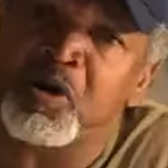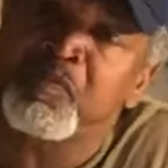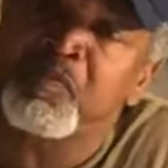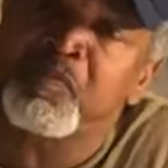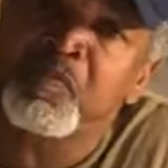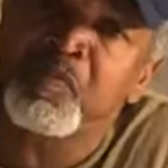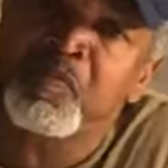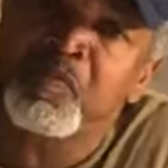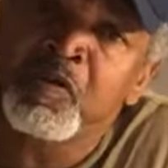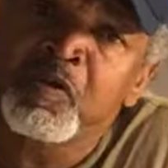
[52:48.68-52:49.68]

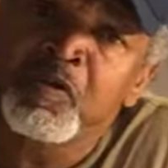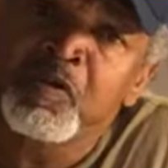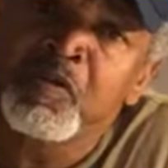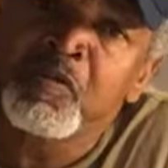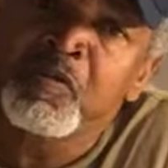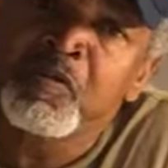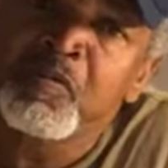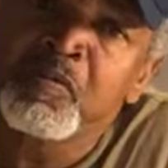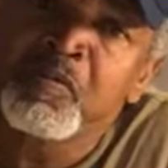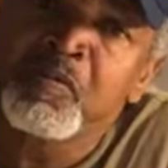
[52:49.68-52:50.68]

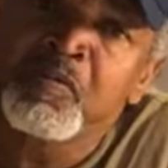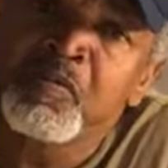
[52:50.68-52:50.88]
Nothing is said.